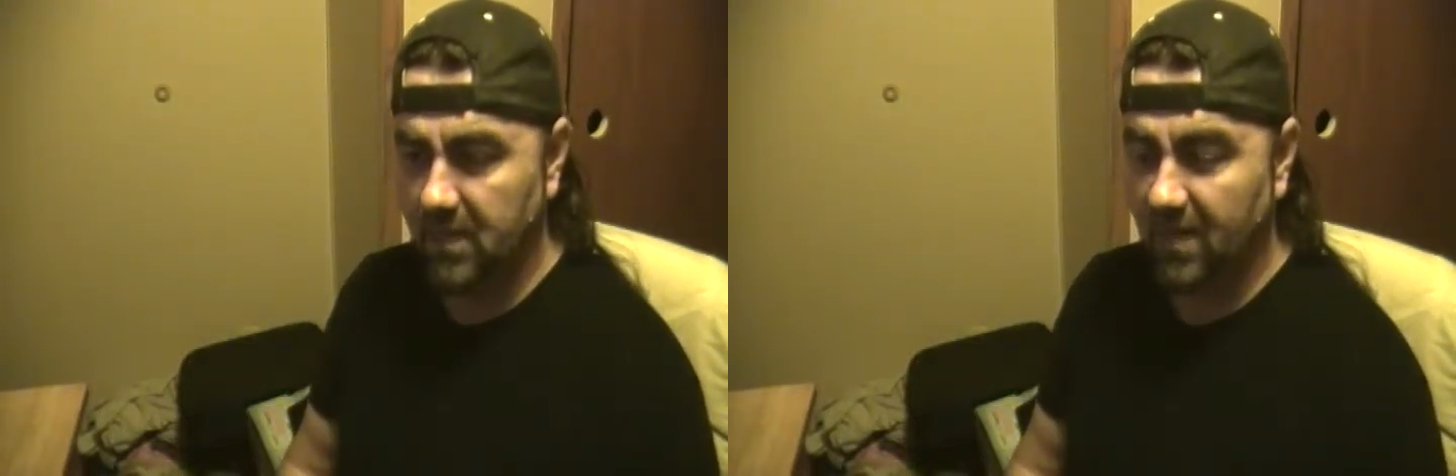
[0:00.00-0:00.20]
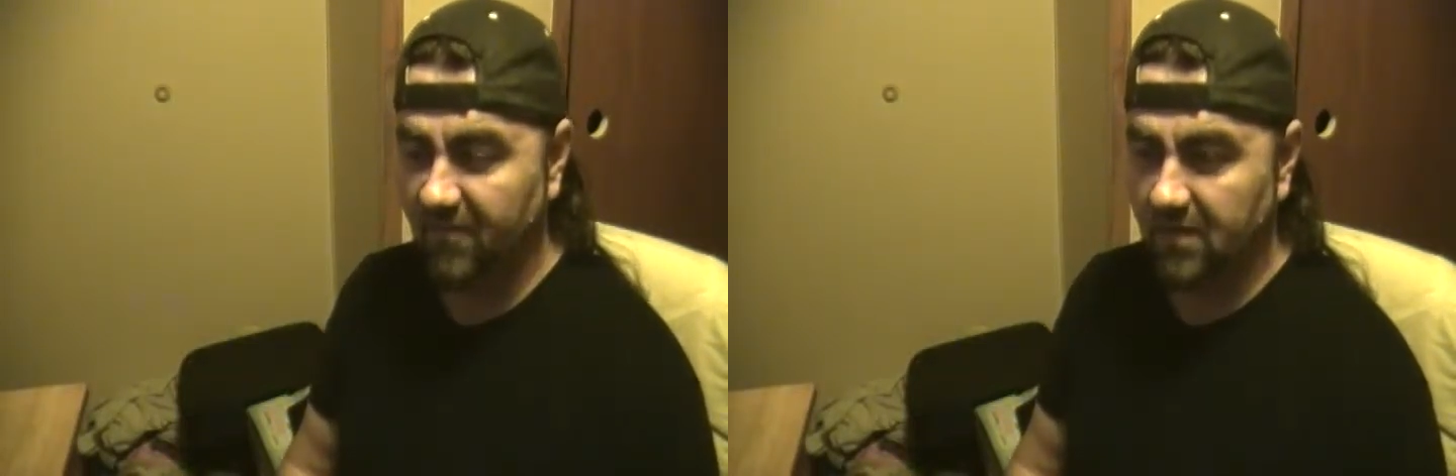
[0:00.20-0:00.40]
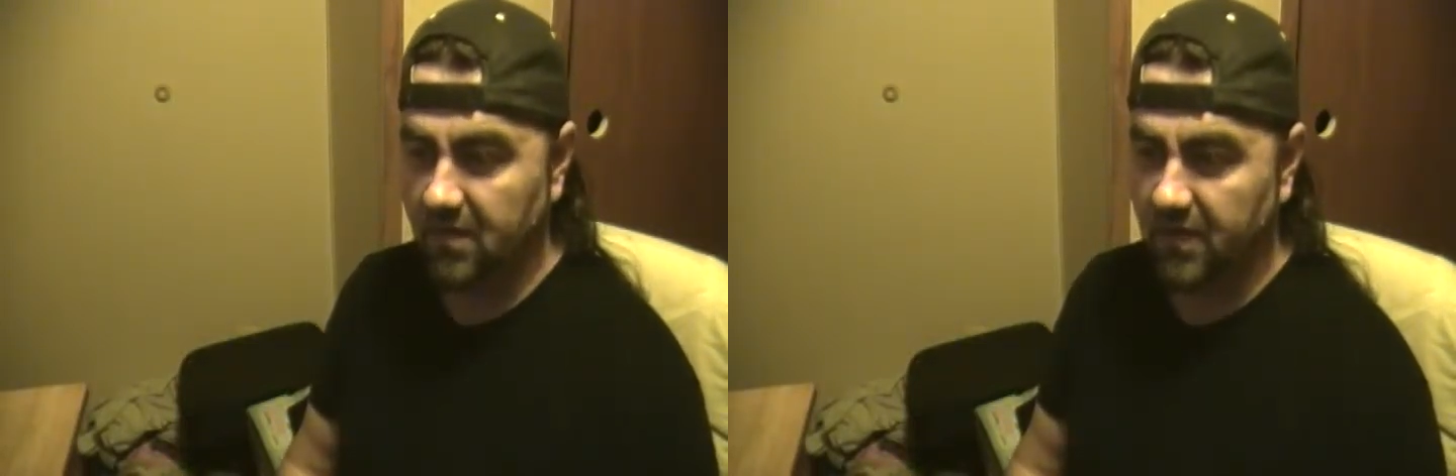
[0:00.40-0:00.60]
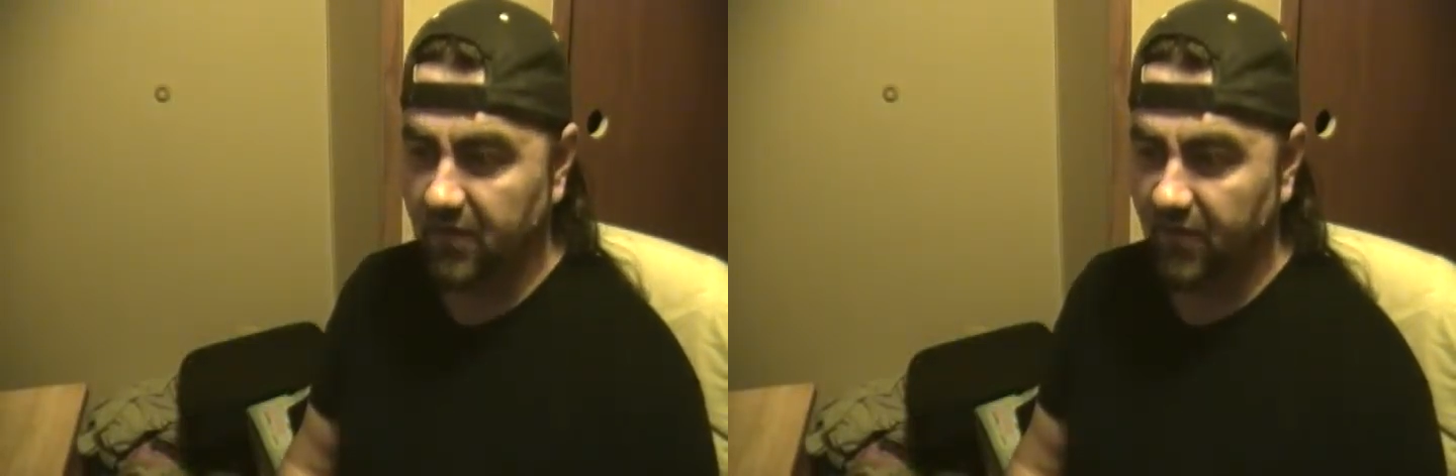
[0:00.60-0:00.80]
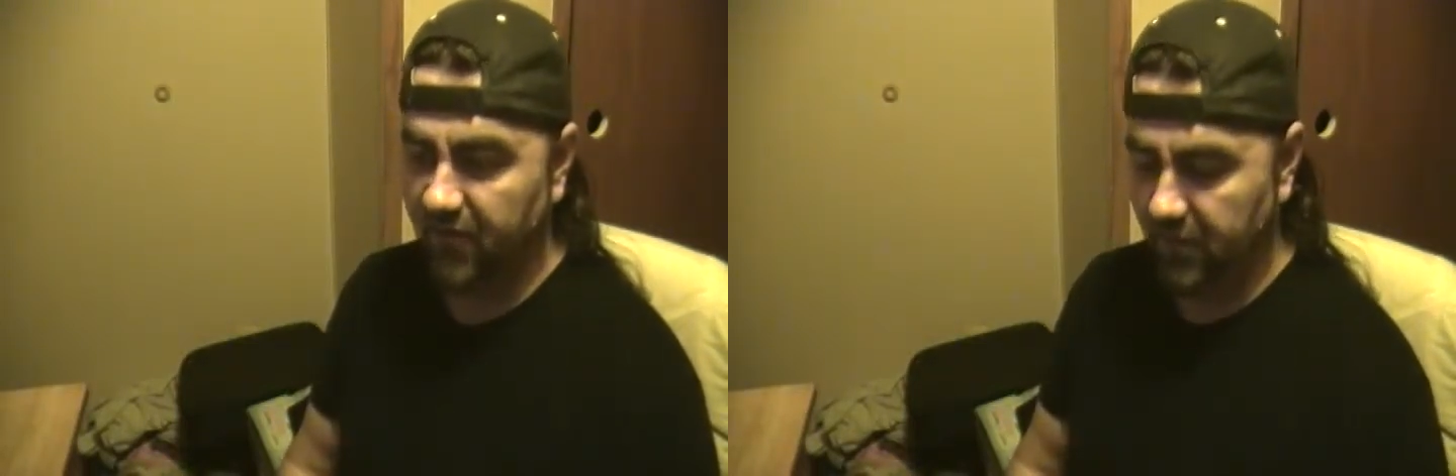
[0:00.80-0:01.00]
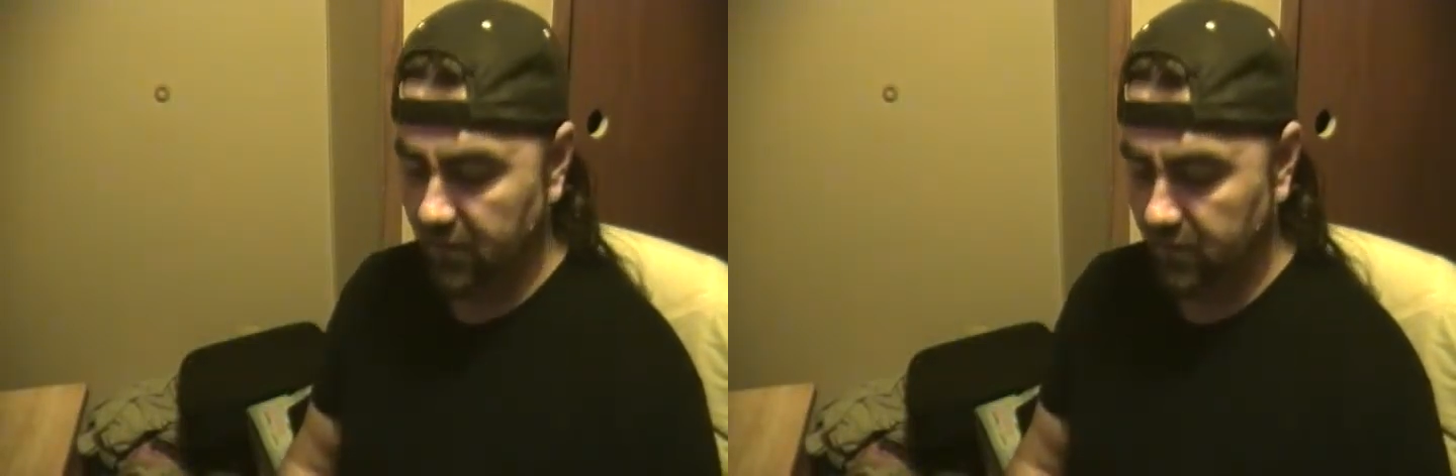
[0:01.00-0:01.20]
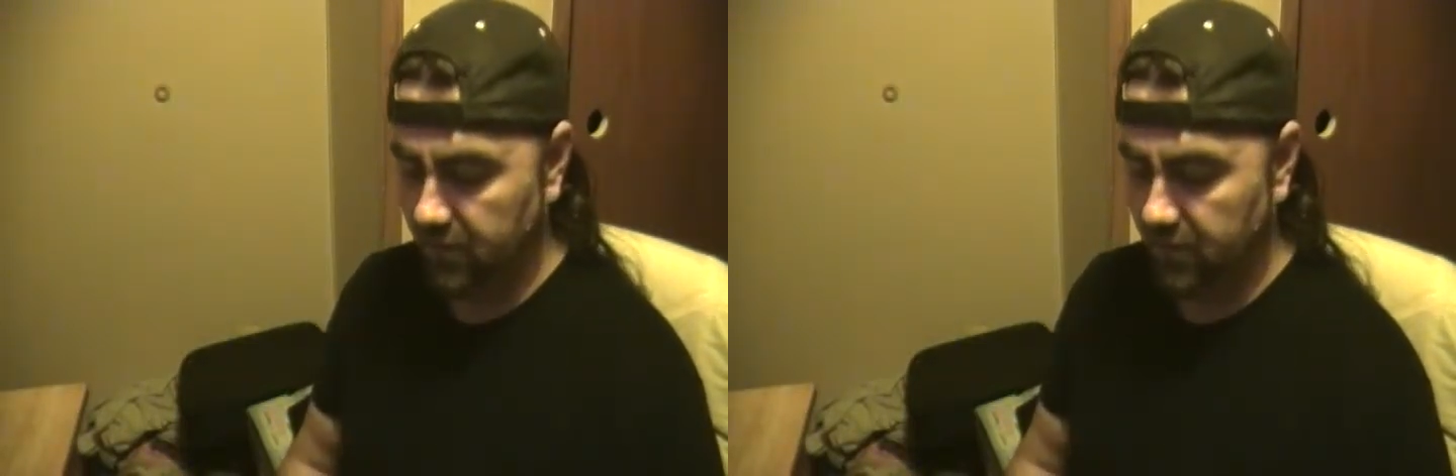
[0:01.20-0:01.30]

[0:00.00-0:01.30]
I've looked into a few